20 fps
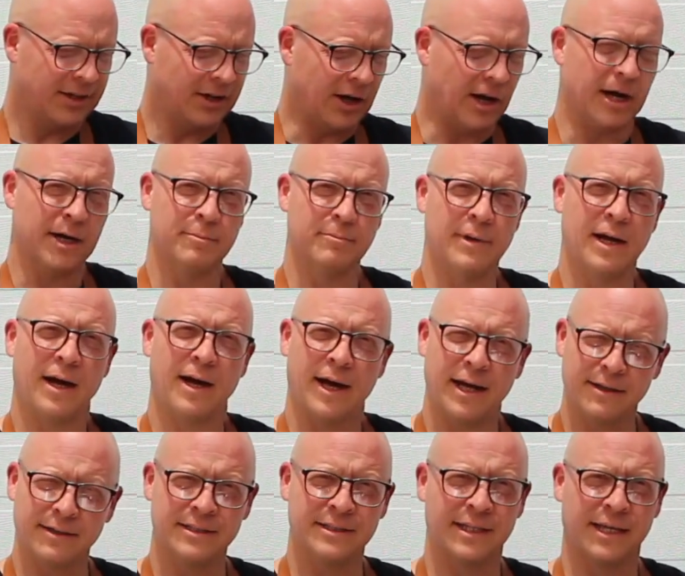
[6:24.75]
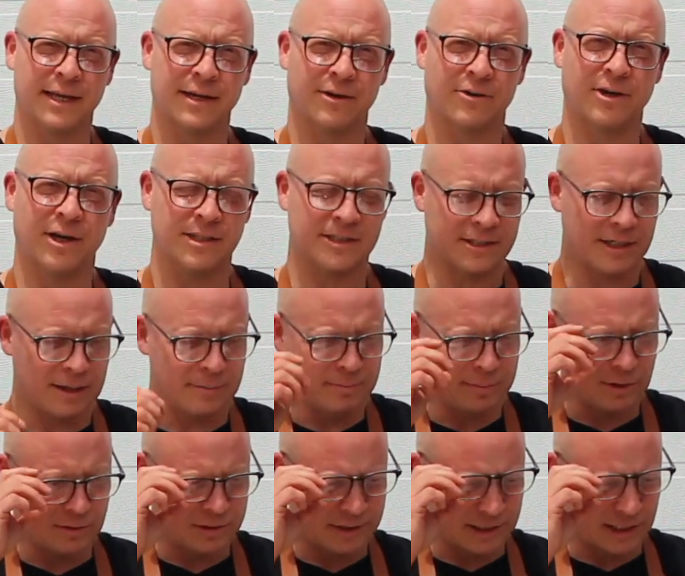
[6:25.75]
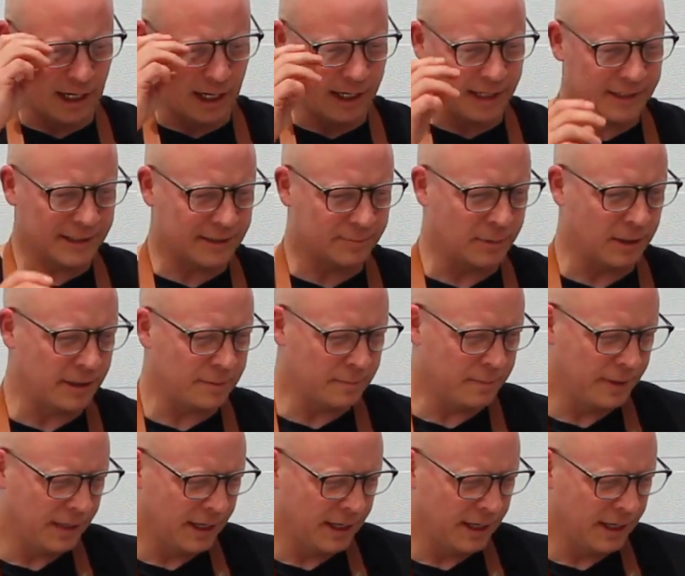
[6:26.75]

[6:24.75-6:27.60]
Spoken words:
on, I like to get a crust on both sides, but